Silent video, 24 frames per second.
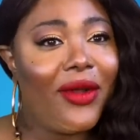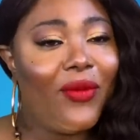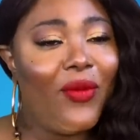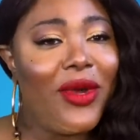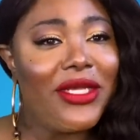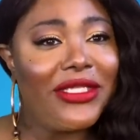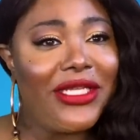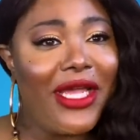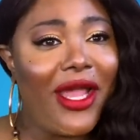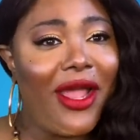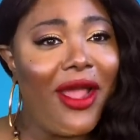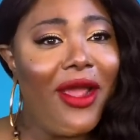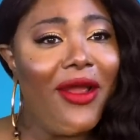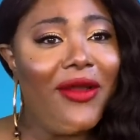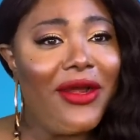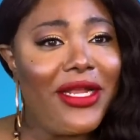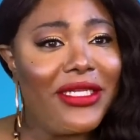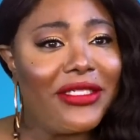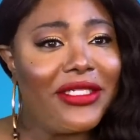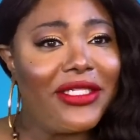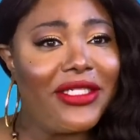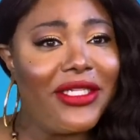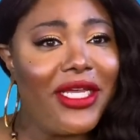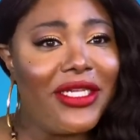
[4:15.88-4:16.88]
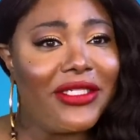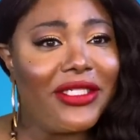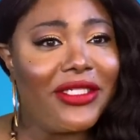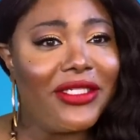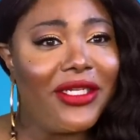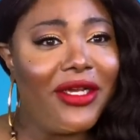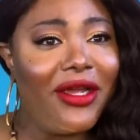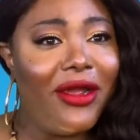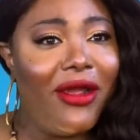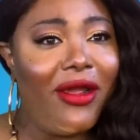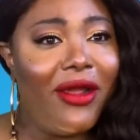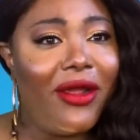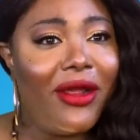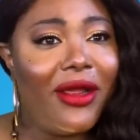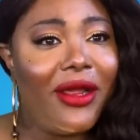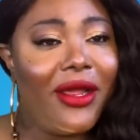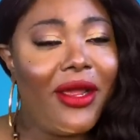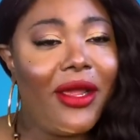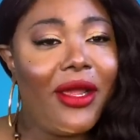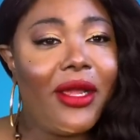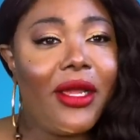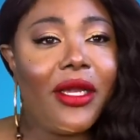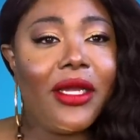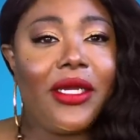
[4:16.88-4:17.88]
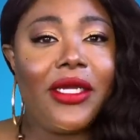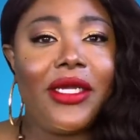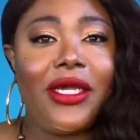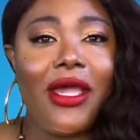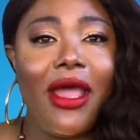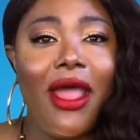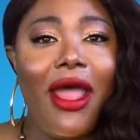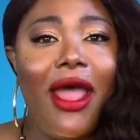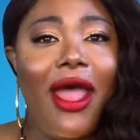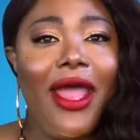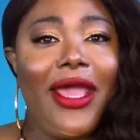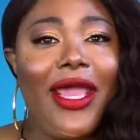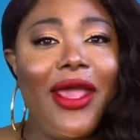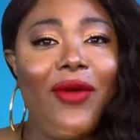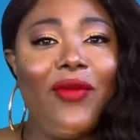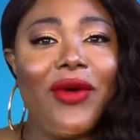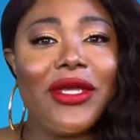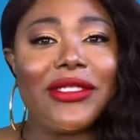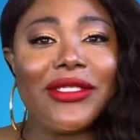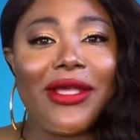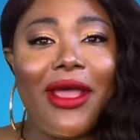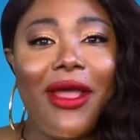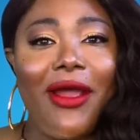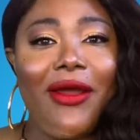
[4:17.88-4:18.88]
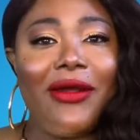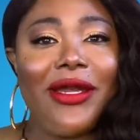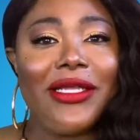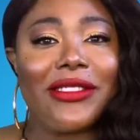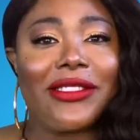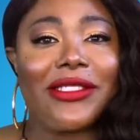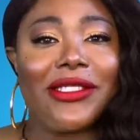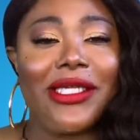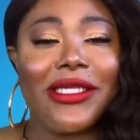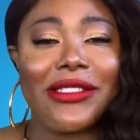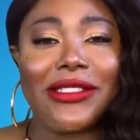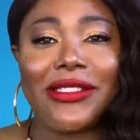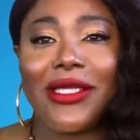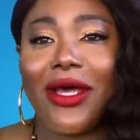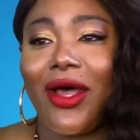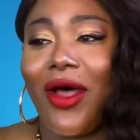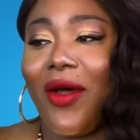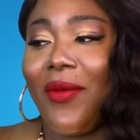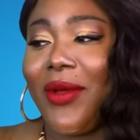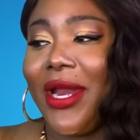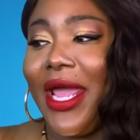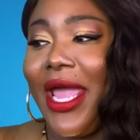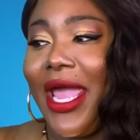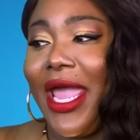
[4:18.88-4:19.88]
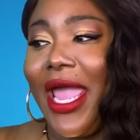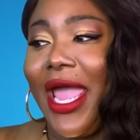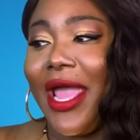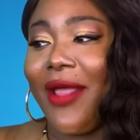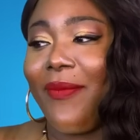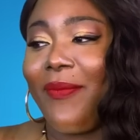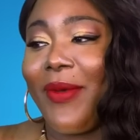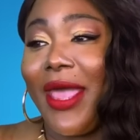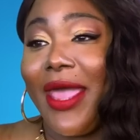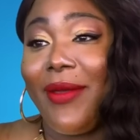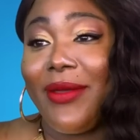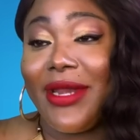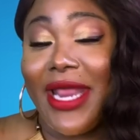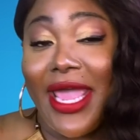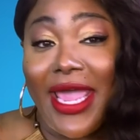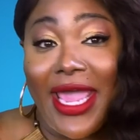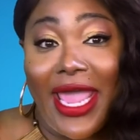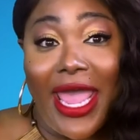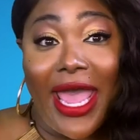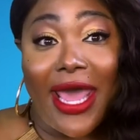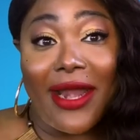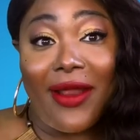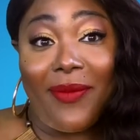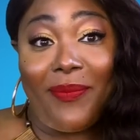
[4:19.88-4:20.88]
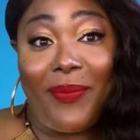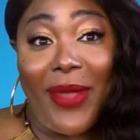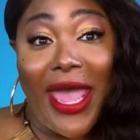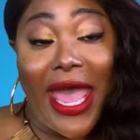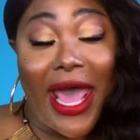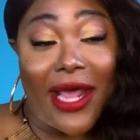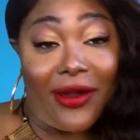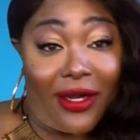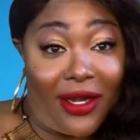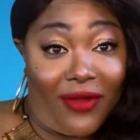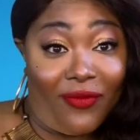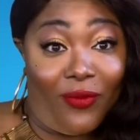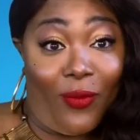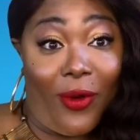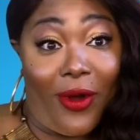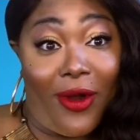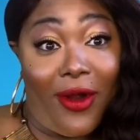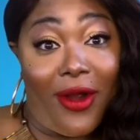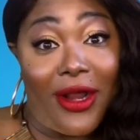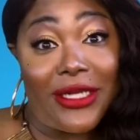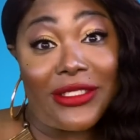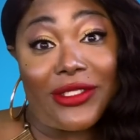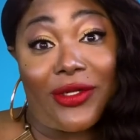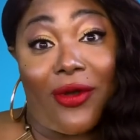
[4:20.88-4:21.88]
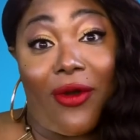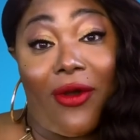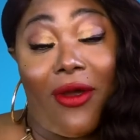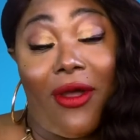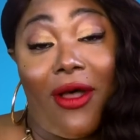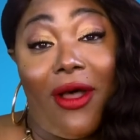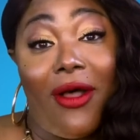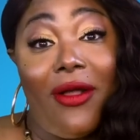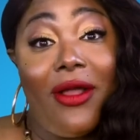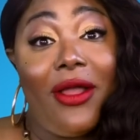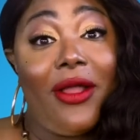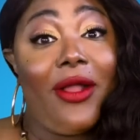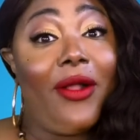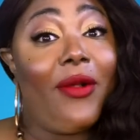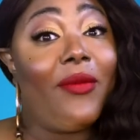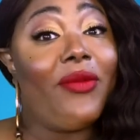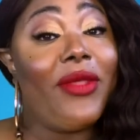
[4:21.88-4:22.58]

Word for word: Was it Ernest's sister? Mm-hmm. Girl, it was Ernest's sister over there. And, baby, they had a battle of words, girl.